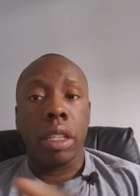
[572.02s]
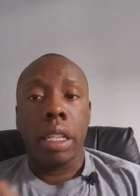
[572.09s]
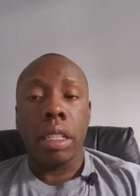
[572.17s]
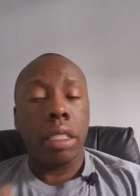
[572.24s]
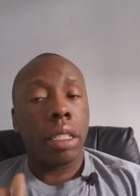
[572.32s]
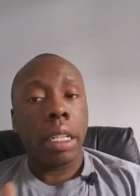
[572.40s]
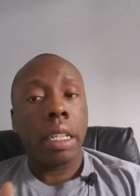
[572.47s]

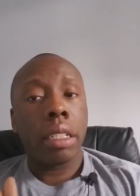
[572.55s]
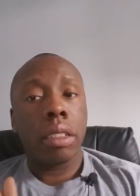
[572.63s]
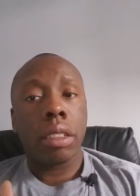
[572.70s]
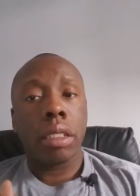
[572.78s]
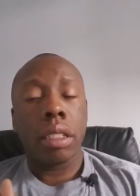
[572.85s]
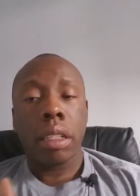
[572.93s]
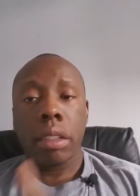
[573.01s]
these
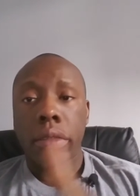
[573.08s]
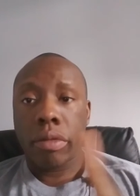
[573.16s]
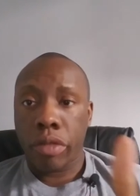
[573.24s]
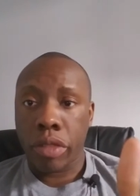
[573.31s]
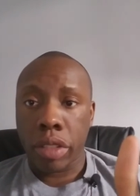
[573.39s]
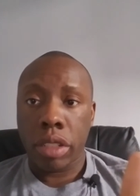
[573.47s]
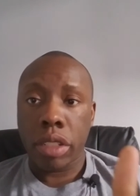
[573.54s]
kids,
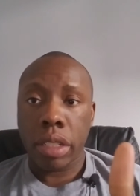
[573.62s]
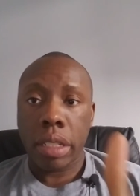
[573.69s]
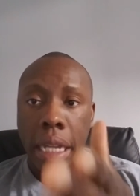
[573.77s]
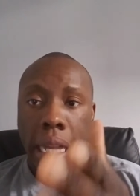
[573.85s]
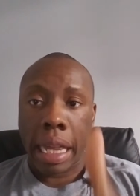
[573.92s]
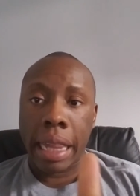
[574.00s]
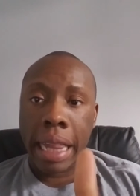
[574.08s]
for instance,
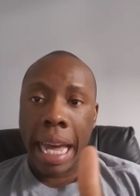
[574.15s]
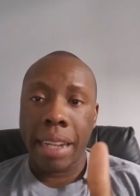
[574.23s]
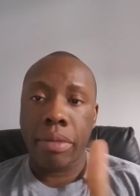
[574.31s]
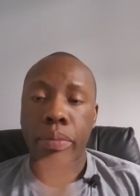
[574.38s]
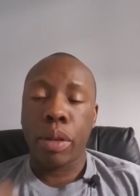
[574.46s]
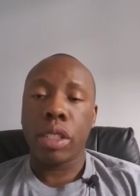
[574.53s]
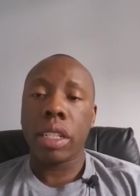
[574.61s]

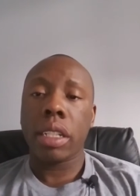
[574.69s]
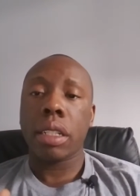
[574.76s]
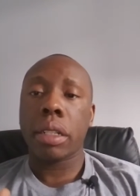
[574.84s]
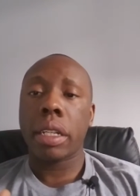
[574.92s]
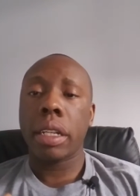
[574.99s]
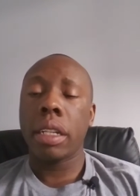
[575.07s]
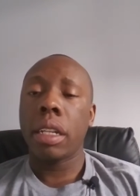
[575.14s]
that
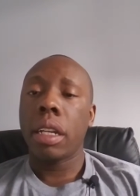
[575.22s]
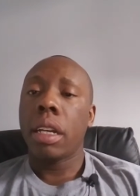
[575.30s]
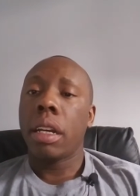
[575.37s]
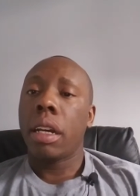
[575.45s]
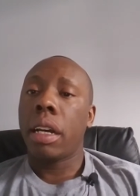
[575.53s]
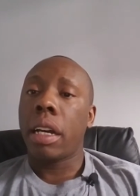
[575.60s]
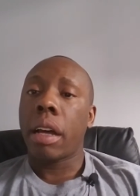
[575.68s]
particular kid
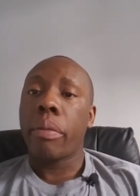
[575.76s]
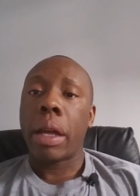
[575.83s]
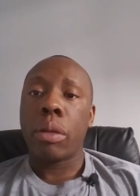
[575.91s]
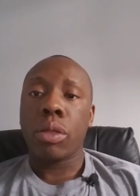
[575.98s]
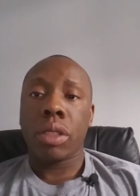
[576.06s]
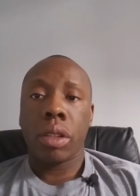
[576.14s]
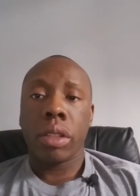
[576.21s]
um,
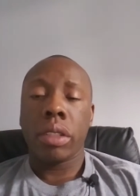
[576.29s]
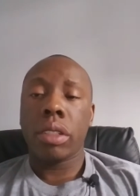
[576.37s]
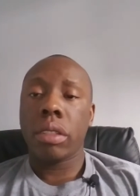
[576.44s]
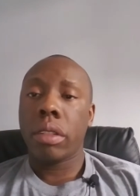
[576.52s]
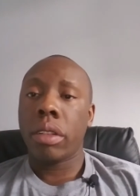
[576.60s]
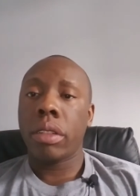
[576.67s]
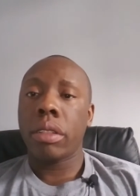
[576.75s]
that was on
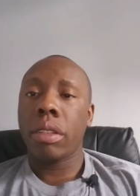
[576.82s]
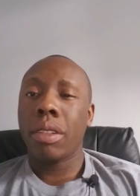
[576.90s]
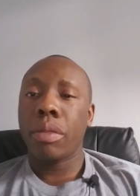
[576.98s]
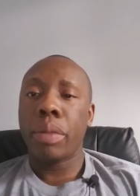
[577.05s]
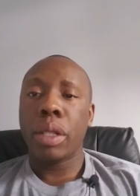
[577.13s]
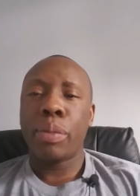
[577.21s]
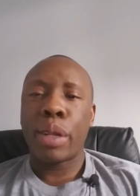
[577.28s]
this on
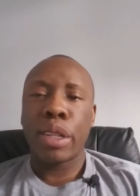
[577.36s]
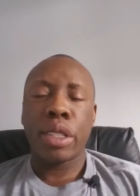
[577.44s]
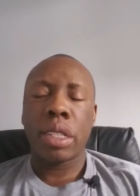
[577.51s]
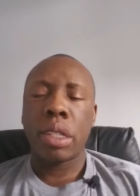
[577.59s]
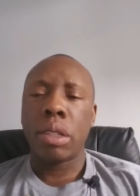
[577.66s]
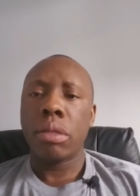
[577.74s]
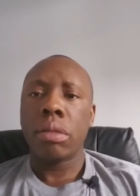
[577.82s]
on Bill Maher's
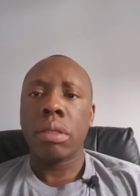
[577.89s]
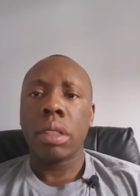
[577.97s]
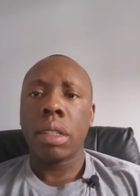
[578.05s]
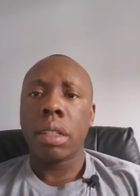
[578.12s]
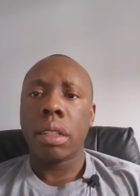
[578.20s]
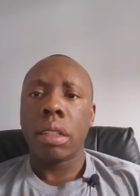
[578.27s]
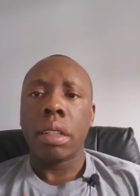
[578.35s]
show,
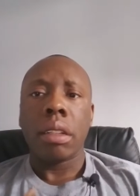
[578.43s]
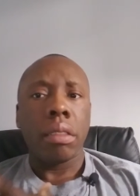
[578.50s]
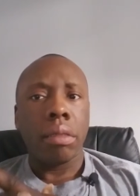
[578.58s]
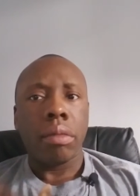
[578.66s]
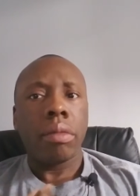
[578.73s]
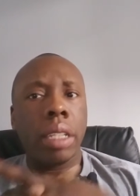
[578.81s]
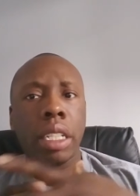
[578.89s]

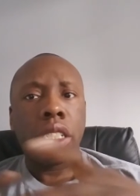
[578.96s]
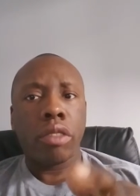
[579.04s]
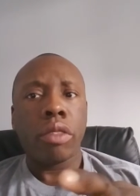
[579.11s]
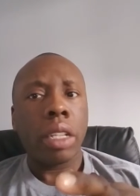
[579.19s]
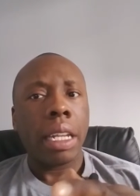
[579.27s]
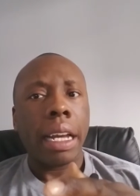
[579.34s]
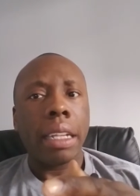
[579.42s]
needs to
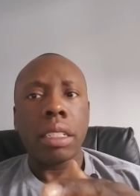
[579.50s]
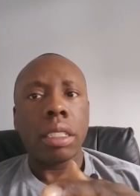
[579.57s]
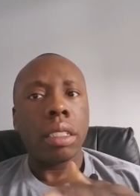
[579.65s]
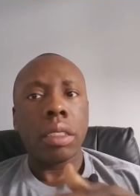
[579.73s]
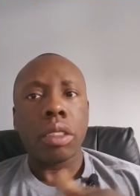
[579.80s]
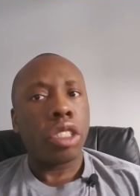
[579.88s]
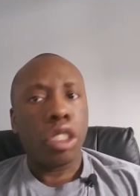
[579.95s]

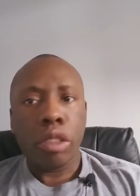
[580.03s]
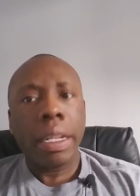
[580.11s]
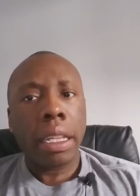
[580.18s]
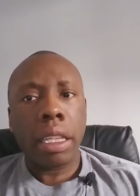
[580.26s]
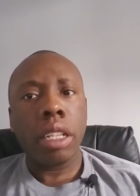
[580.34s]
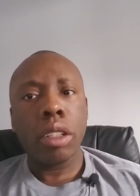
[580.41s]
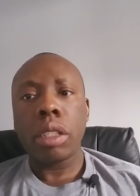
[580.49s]
realize you're
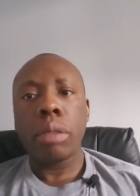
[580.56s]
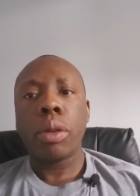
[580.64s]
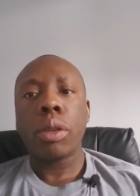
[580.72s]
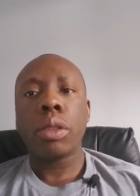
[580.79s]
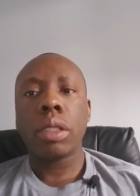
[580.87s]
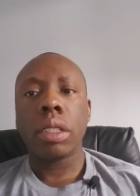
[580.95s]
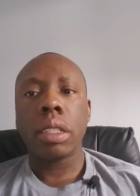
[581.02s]
not the only
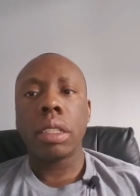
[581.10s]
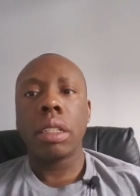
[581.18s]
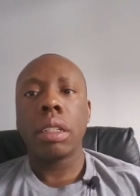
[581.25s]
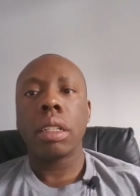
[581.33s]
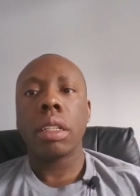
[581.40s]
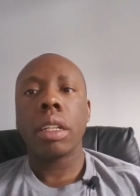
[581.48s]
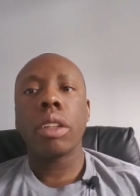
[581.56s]
person
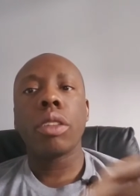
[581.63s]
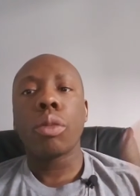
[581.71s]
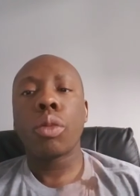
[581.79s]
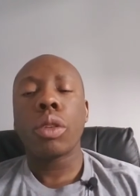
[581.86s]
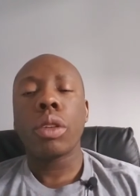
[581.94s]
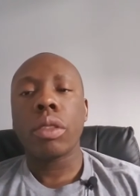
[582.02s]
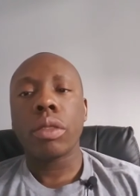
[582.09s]
in the
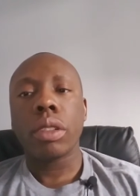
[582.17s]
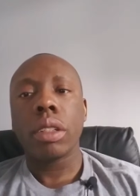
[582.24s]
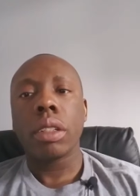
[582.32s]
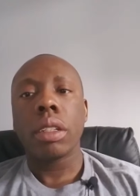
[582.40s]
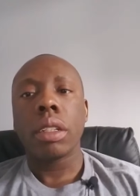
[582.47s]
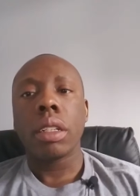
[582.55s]
world.